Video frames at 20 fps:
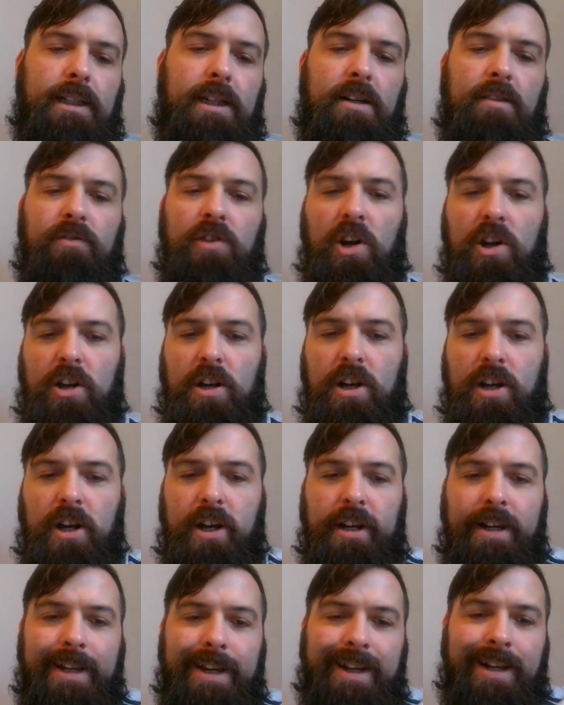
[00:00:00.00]
I've got an
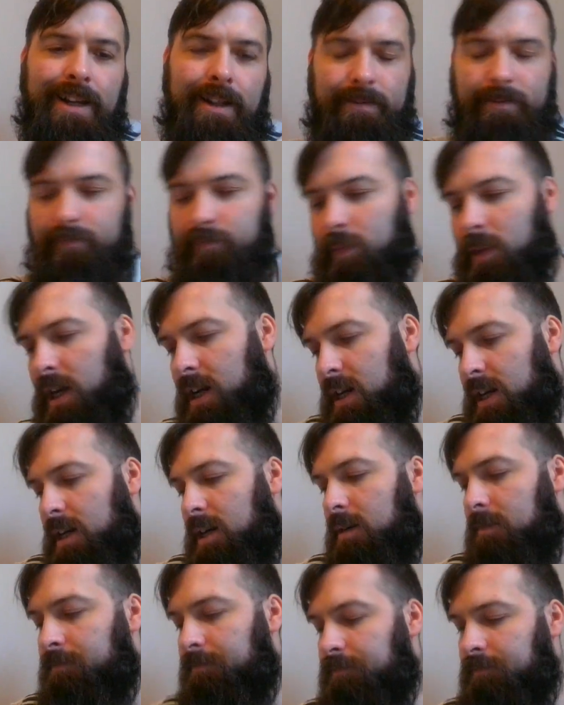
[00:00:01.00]
idea
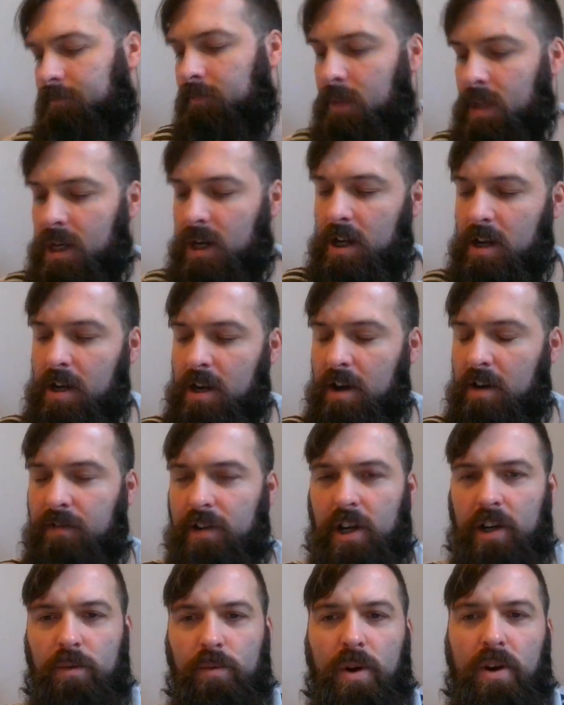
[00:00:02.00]
um, of
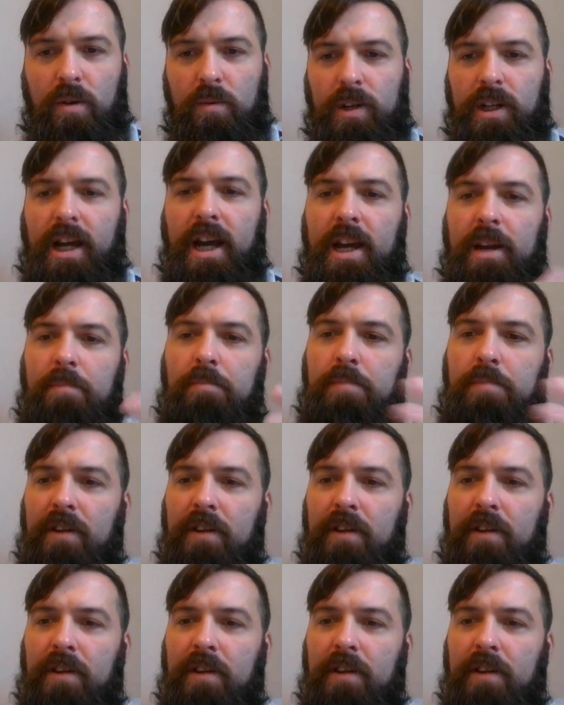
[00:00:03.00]
kind of where I want to head.